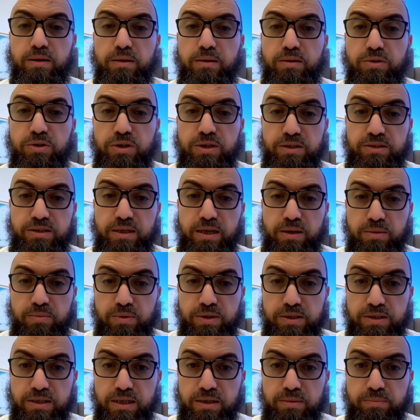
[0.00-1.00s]
just like we
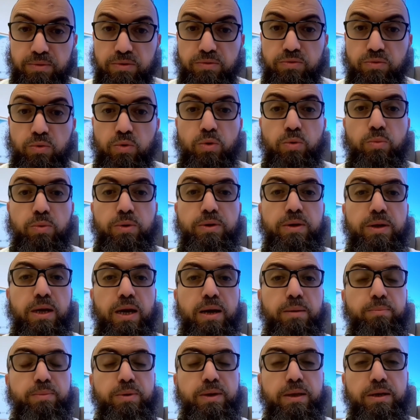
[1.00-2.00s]
did before with
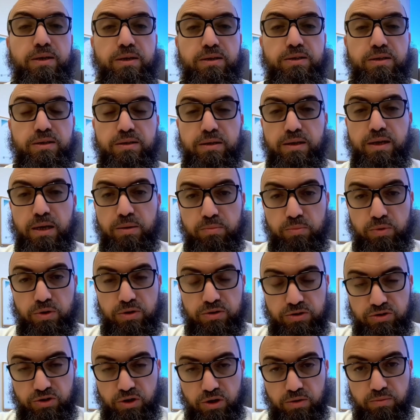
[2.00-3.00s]
diabetes, and we'll
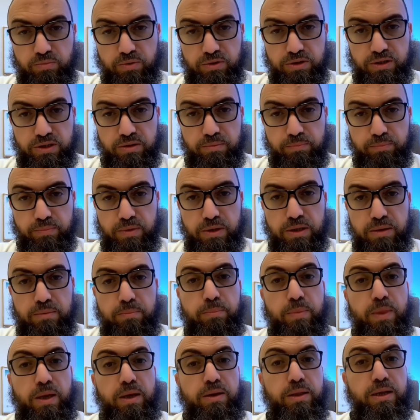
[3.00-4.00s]
start with a complete
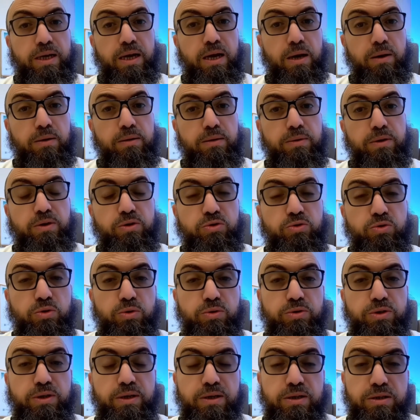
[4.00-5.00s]
blood count. The
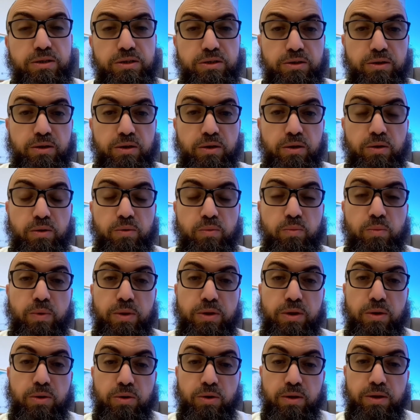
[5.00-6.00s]
truth is, when
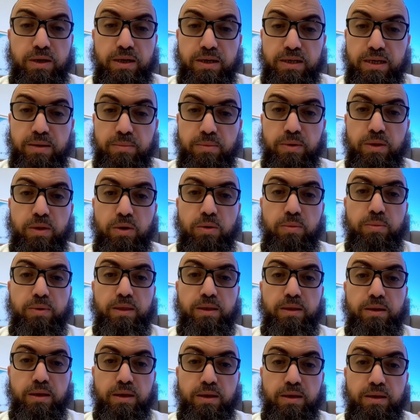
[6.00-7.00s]
you look at
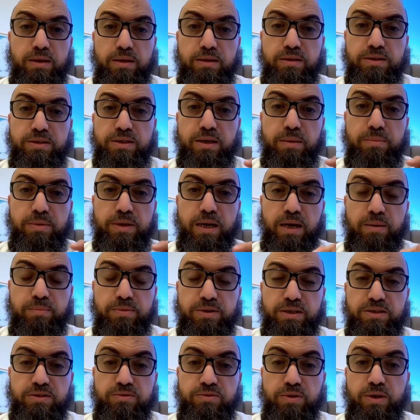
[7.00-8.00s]
hemoglobin, sometimes
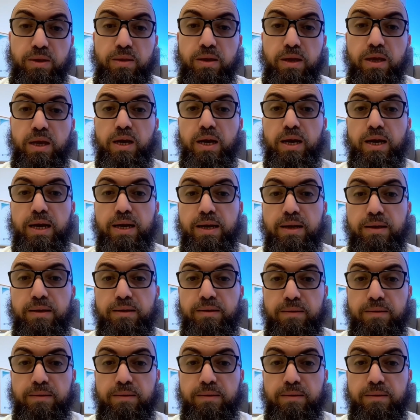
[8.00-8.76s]
it's very high.